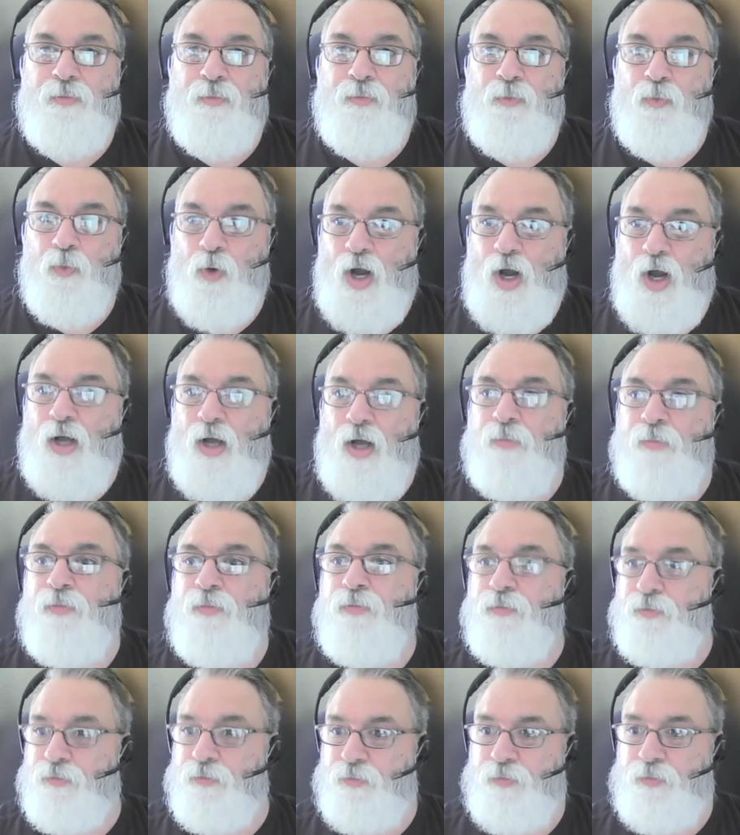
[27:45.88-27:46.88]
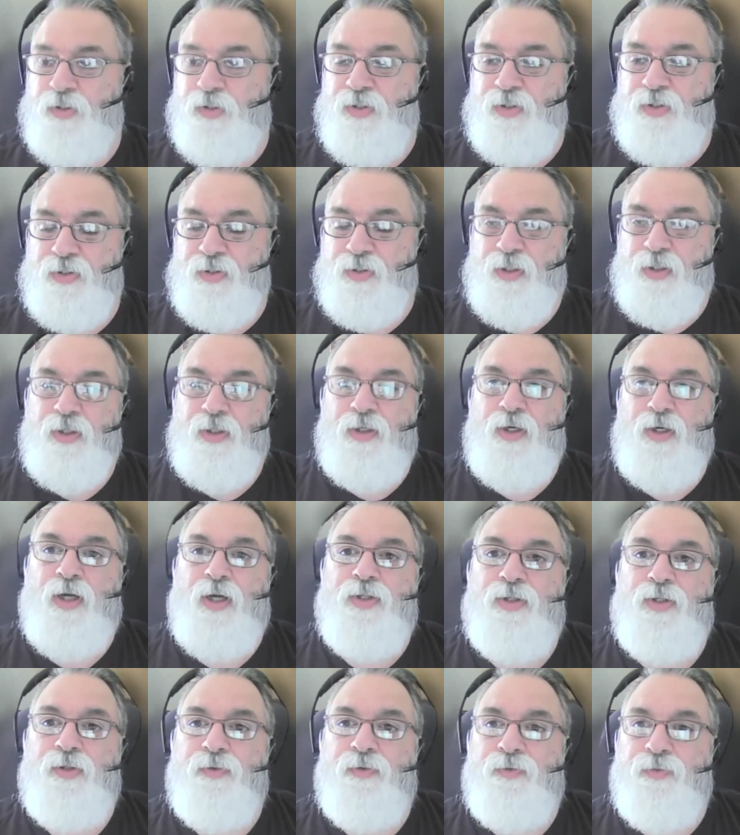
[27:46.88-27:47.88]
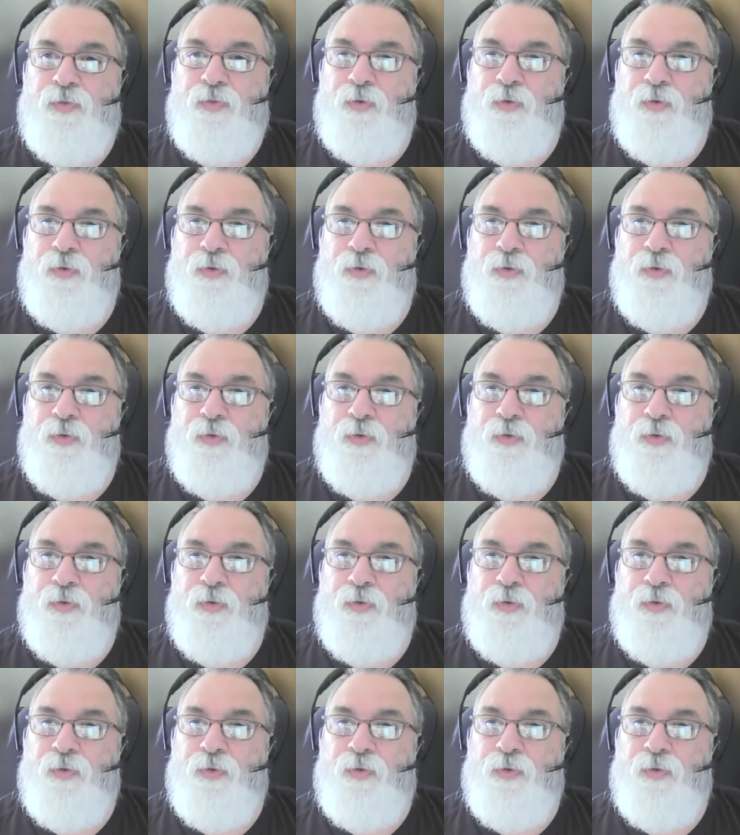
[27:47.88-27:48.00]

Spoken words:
Rob, this is an introduction